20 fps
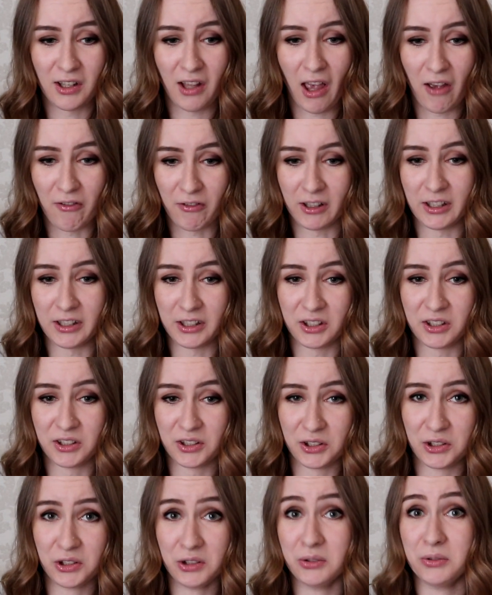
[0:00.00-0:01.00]
a very
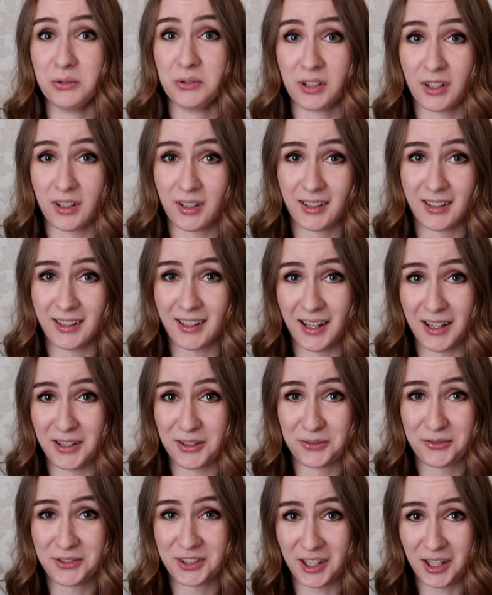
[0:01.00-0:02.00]
good
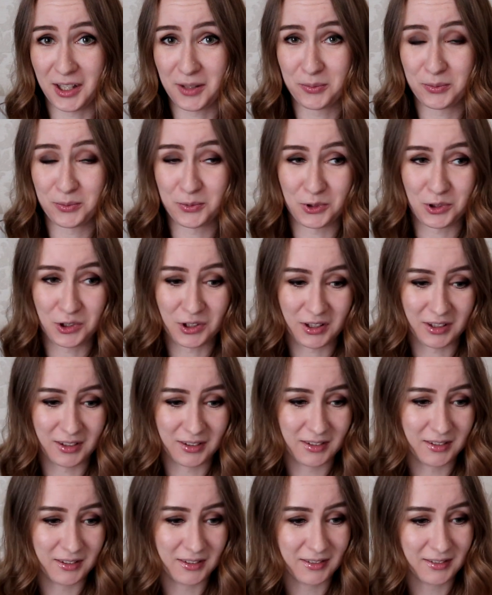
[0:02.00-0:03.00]
kind of tape which
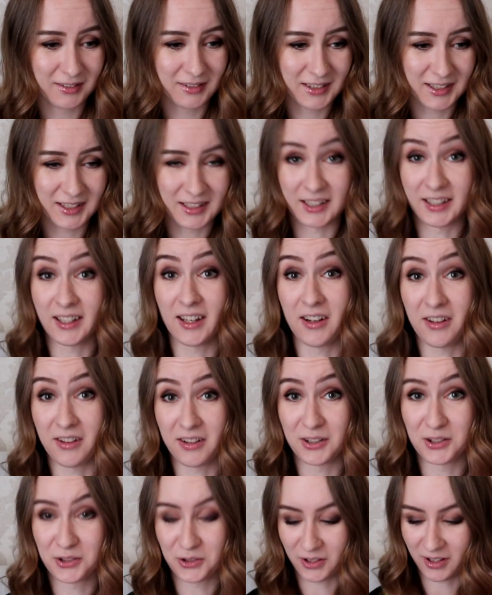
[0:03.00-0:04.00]
can stick
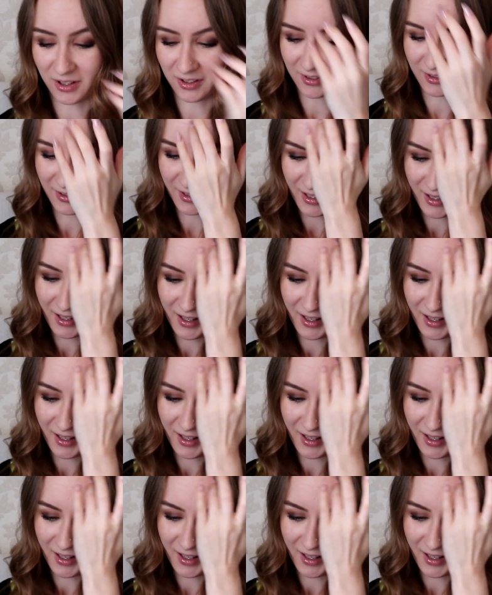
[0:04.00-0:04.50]
anything together.